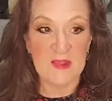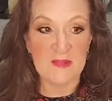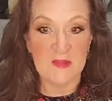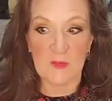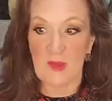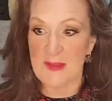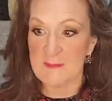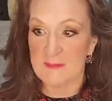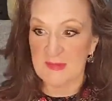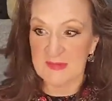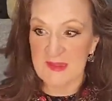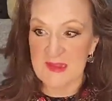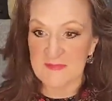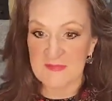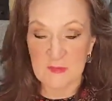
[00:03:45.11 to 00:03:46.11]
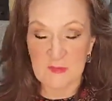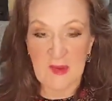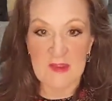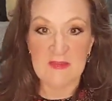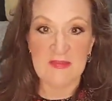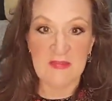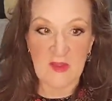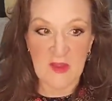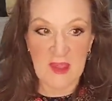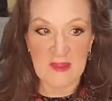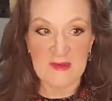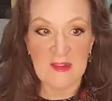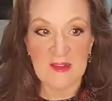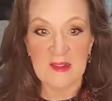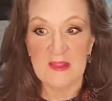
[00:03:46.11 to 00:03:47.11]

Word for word: the right belief, the right thought,